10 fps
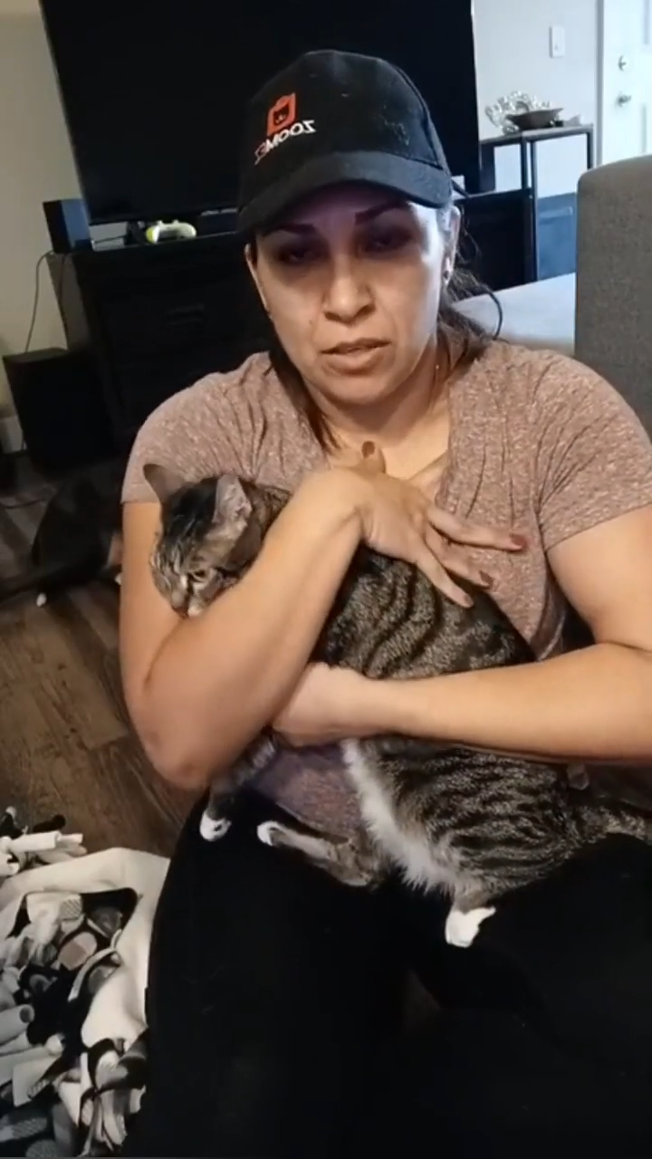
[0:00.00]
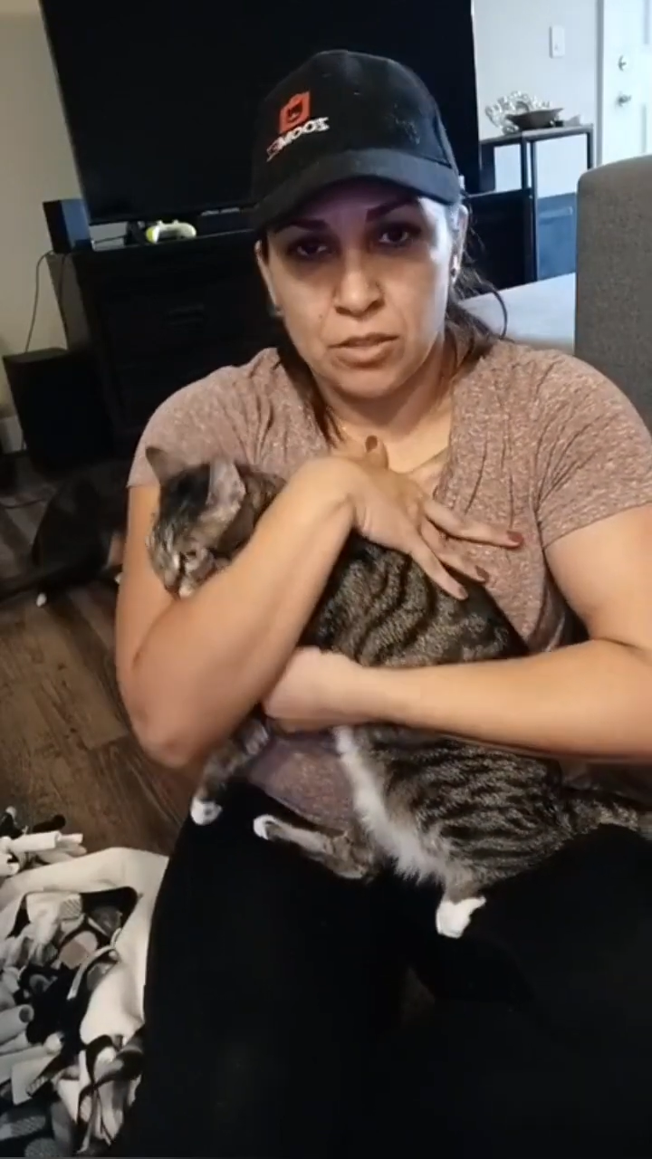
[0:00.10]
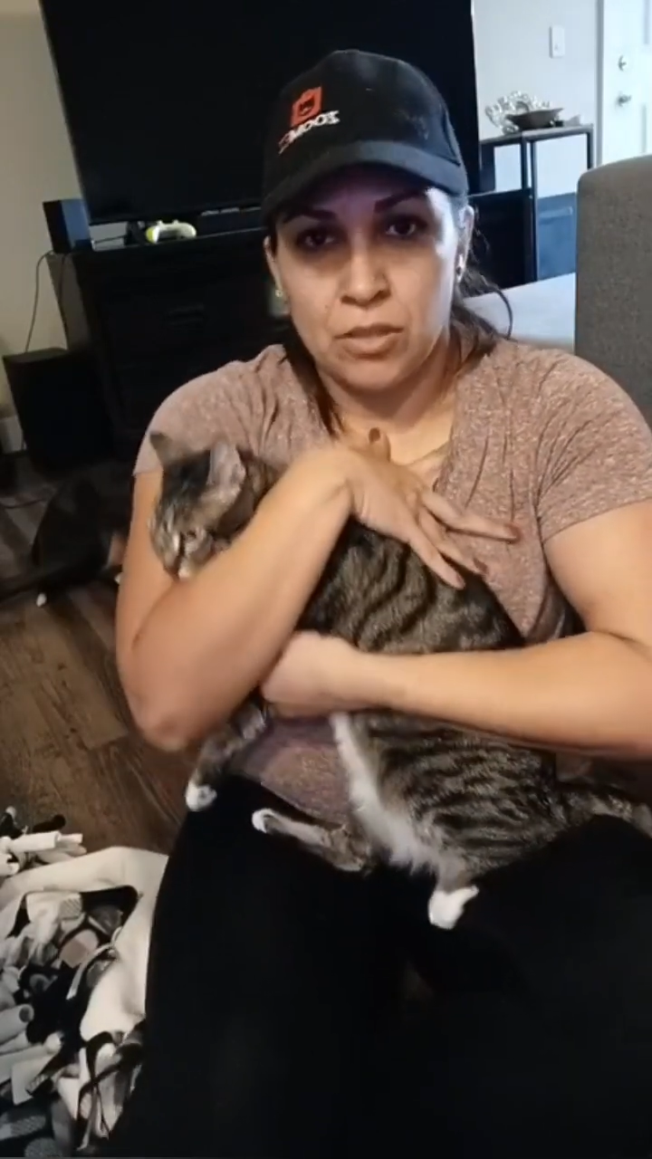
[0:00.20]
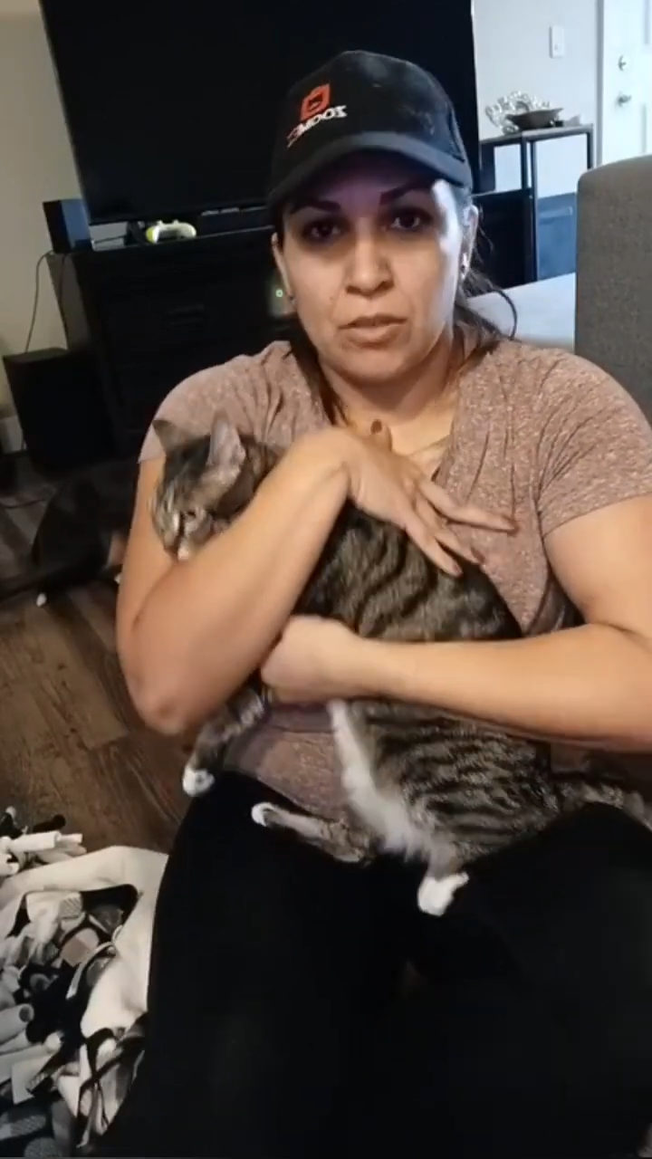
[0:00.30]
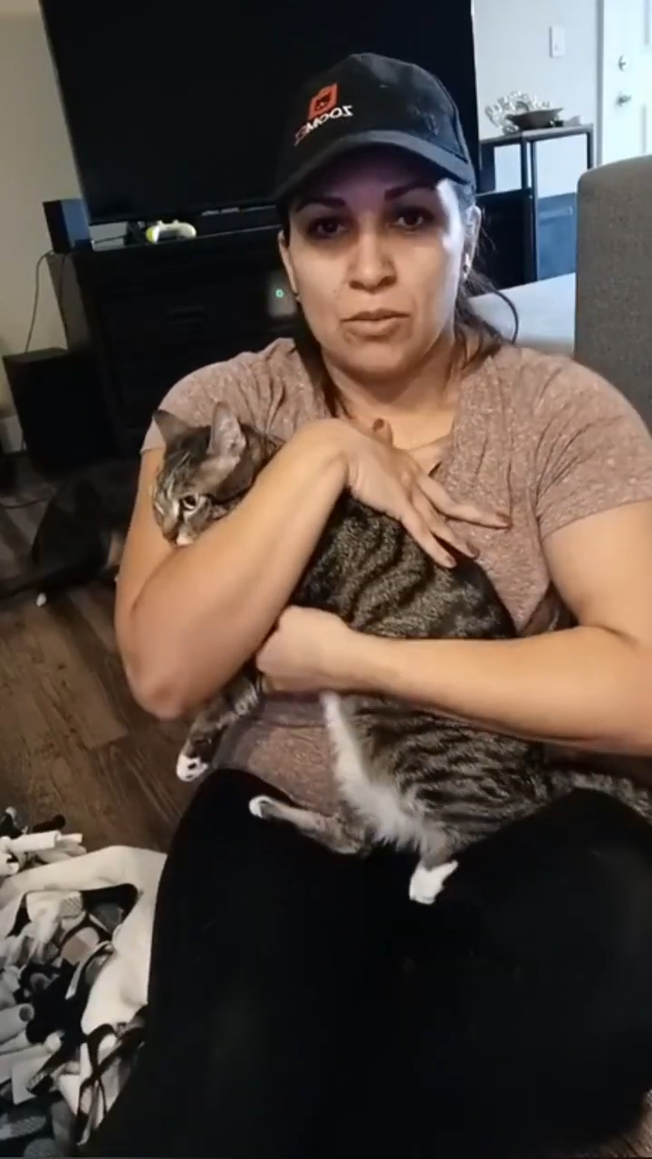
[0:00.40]

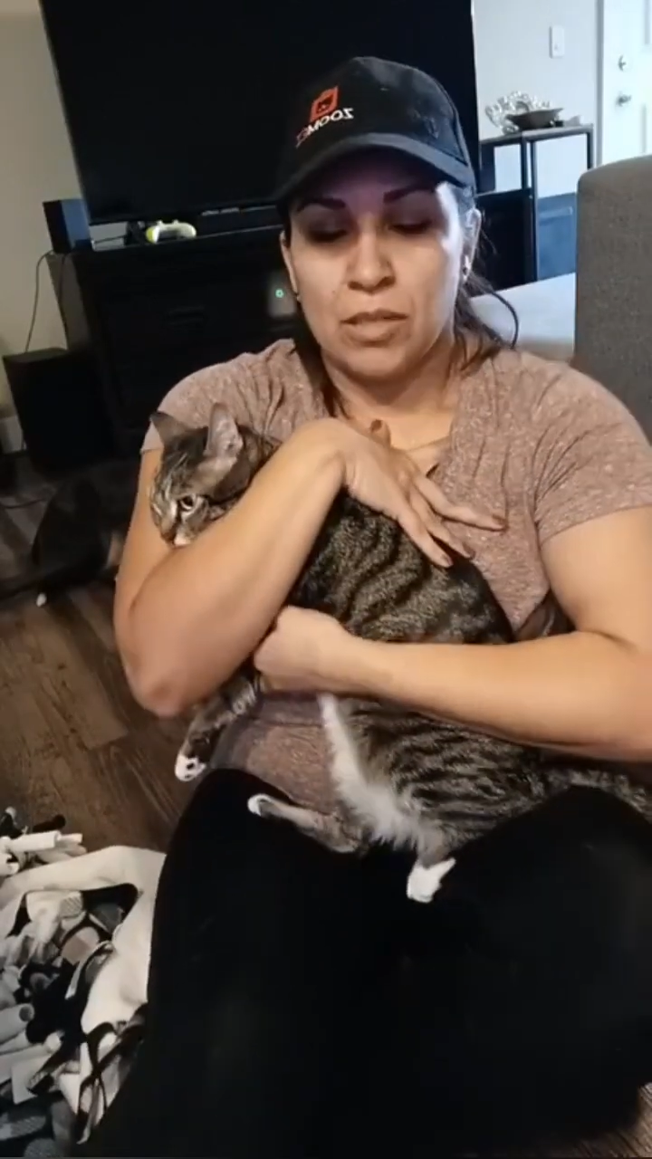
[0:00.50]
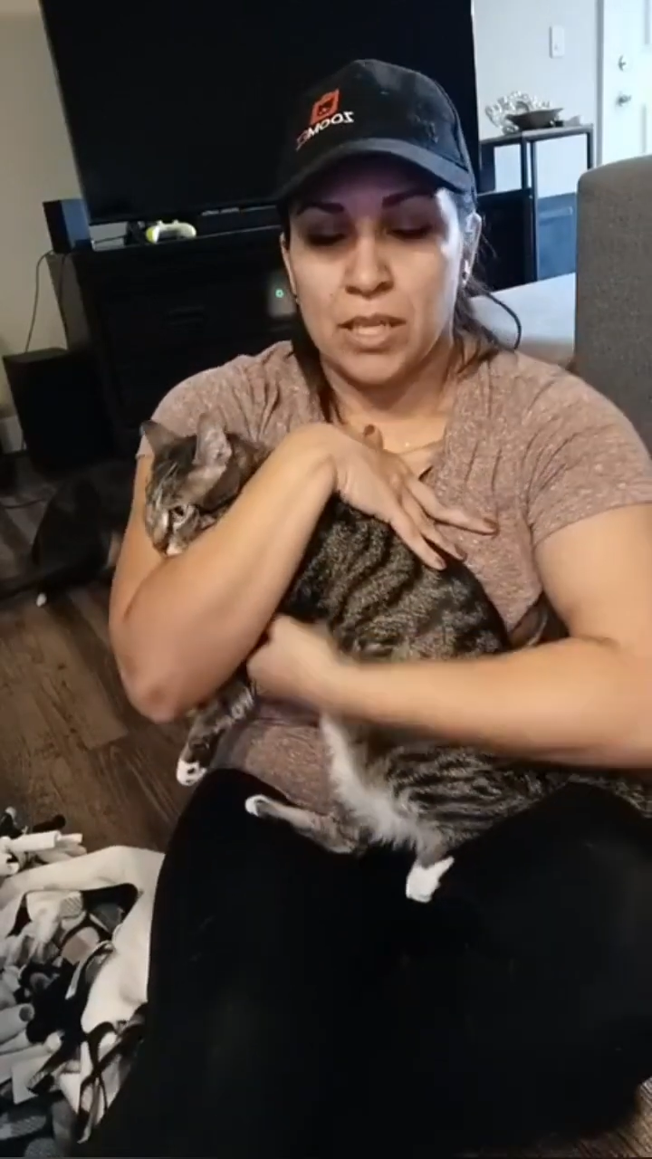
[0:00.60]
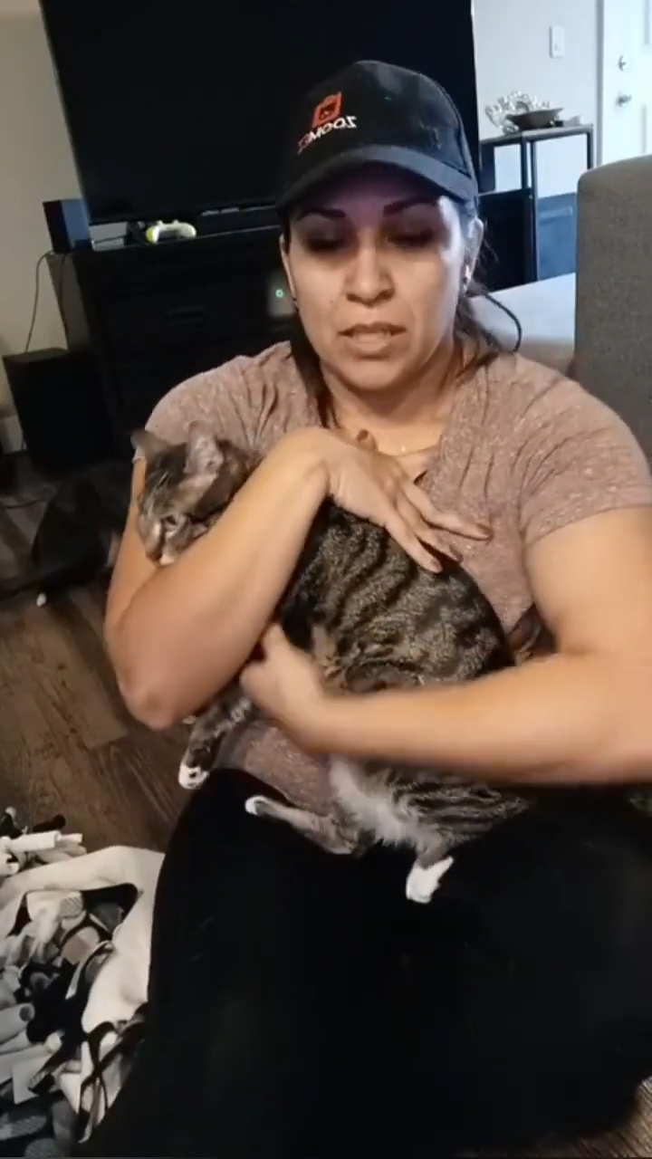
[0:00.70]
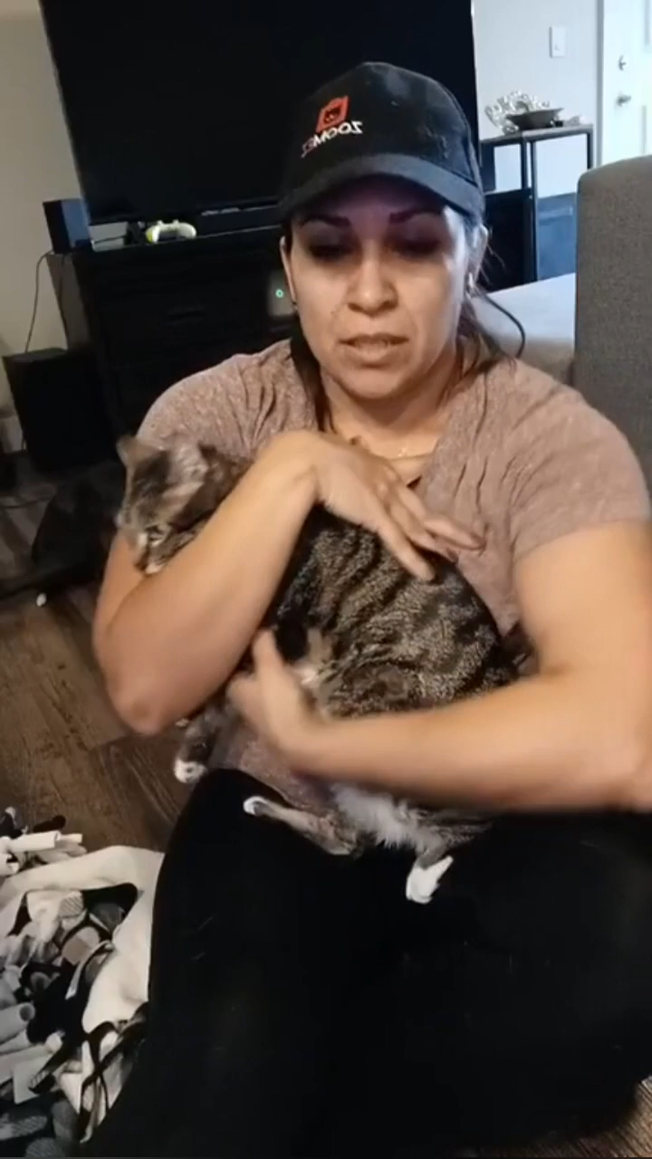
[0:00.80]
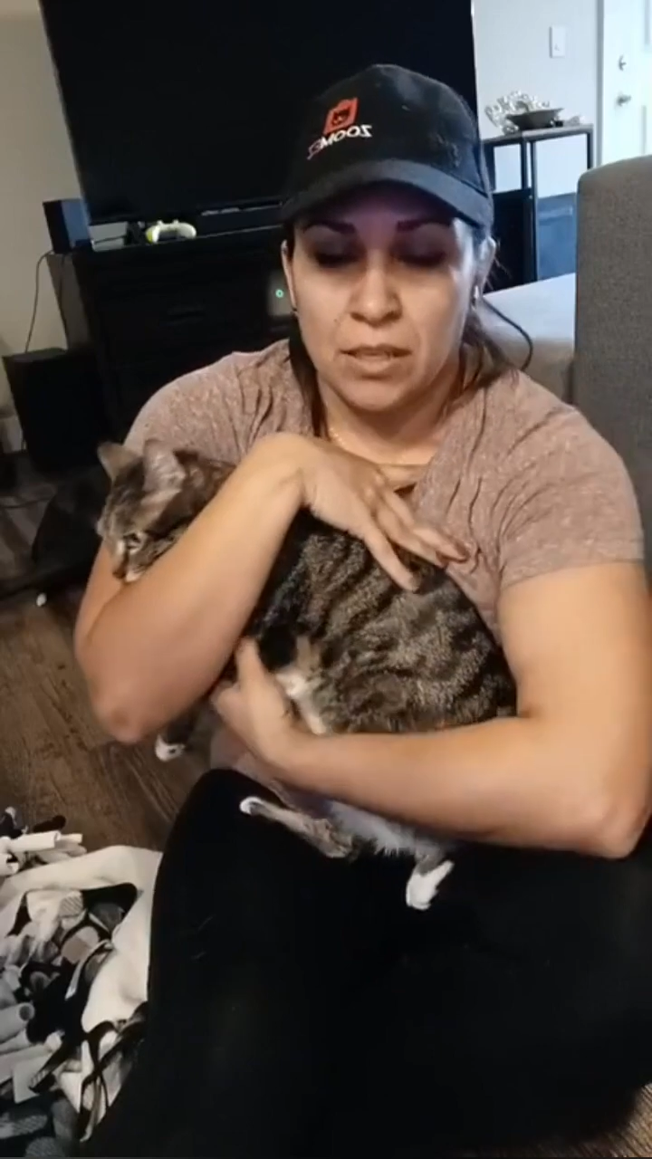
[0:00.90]
So you're holding it